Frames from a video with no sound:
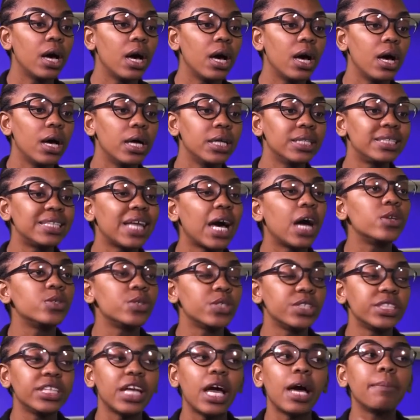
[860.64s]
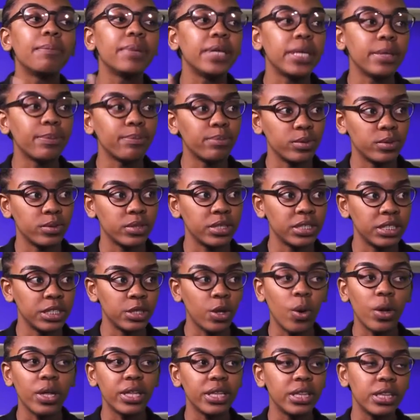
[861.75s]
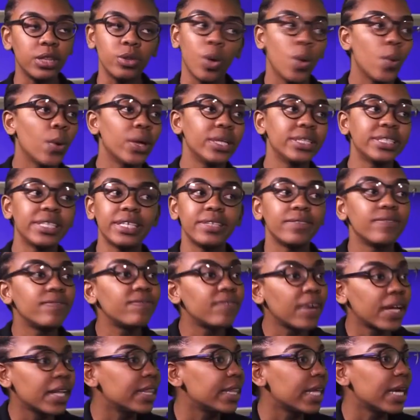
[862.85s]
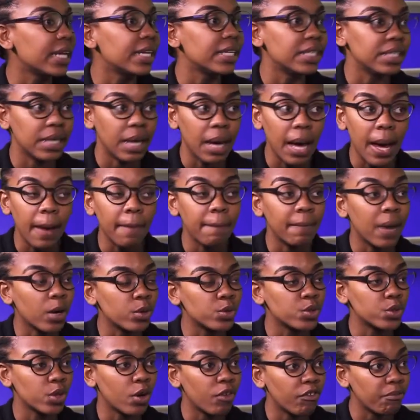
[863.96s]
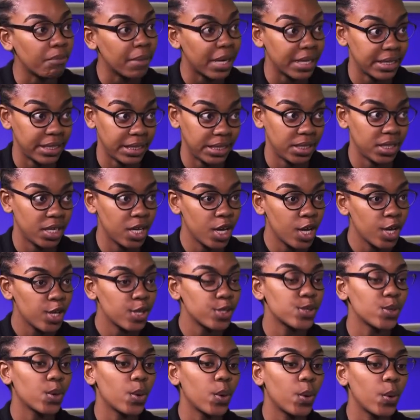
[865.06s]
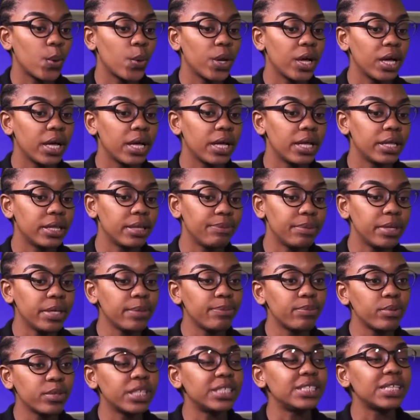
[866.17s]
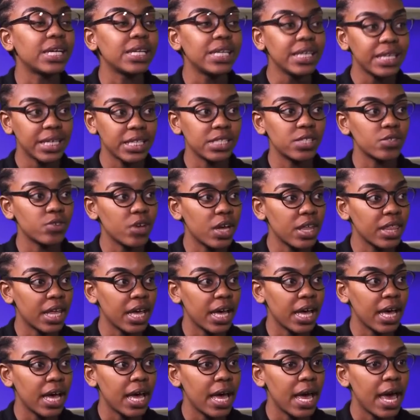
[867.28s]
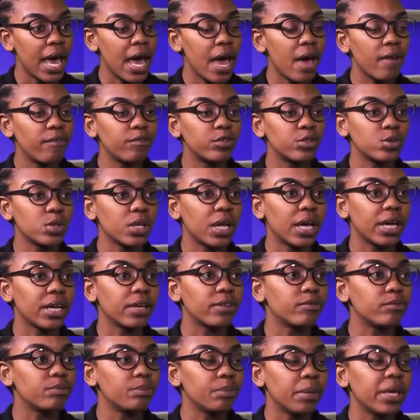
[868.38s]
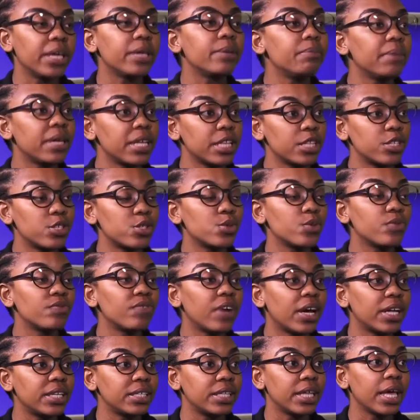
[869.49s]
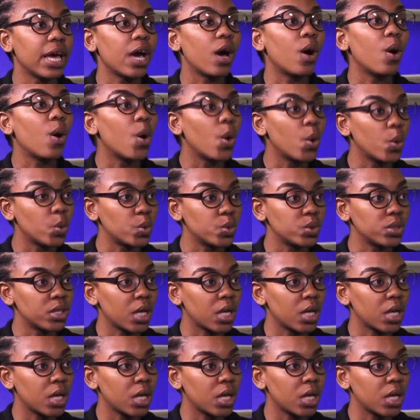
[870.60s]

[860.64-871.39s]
1,000 young people, no one can fund that amount of money. So the people, the delegates rather, have to like make means to fund their own,